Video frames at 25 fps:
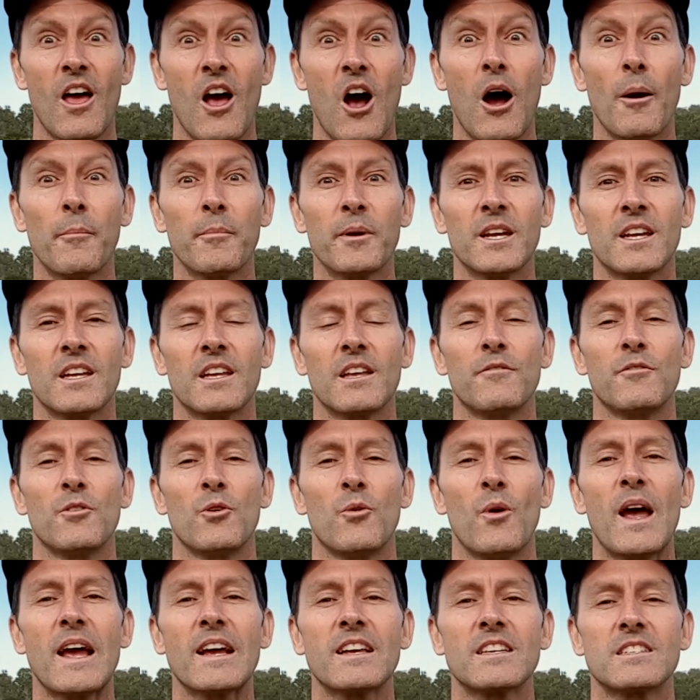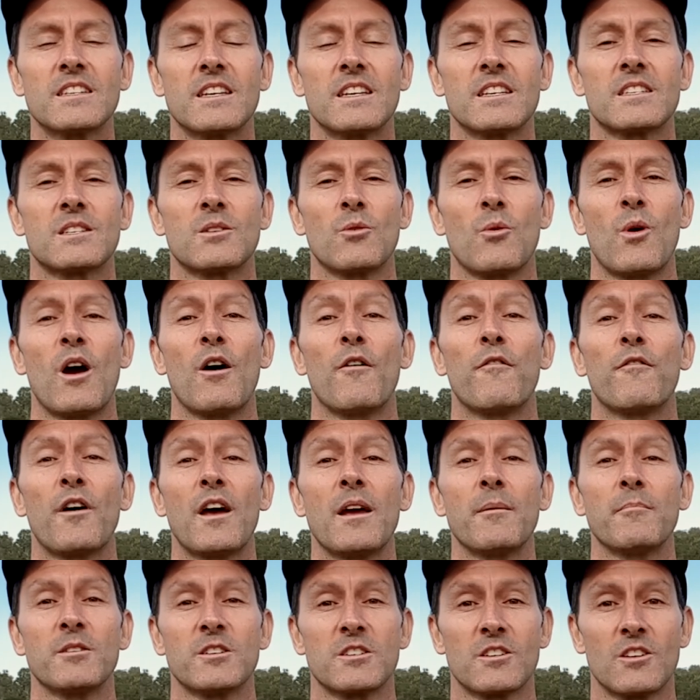I'm going to give you access to our
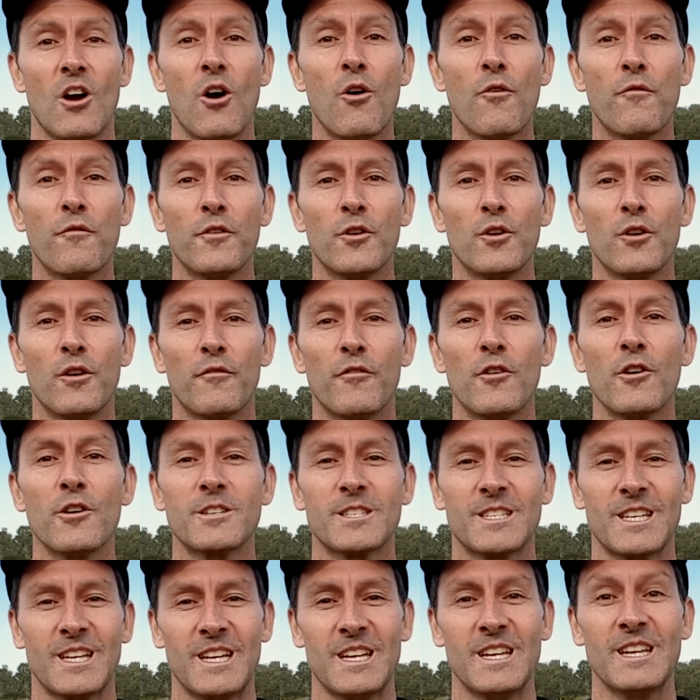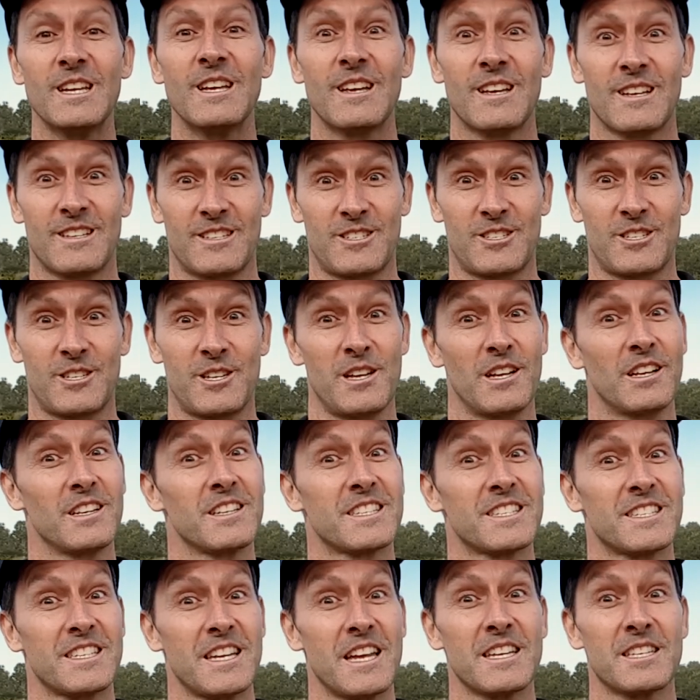famous Golf University skill
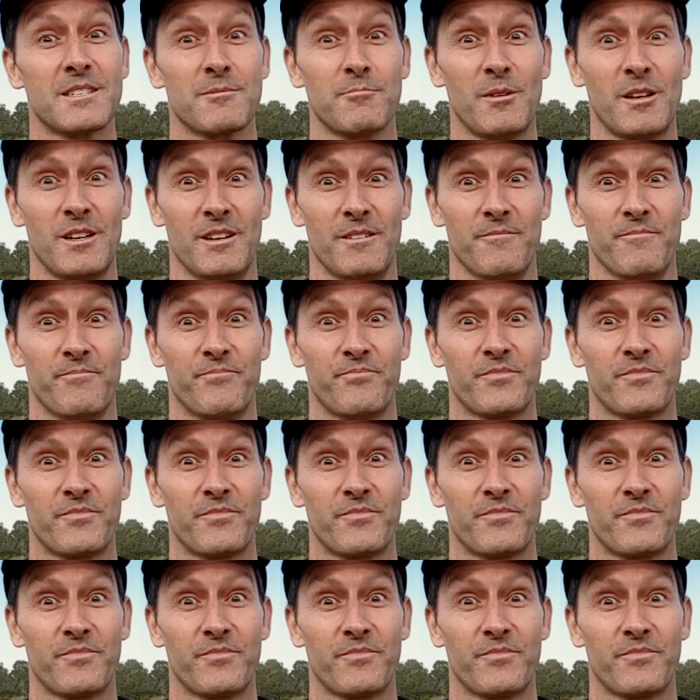assessment,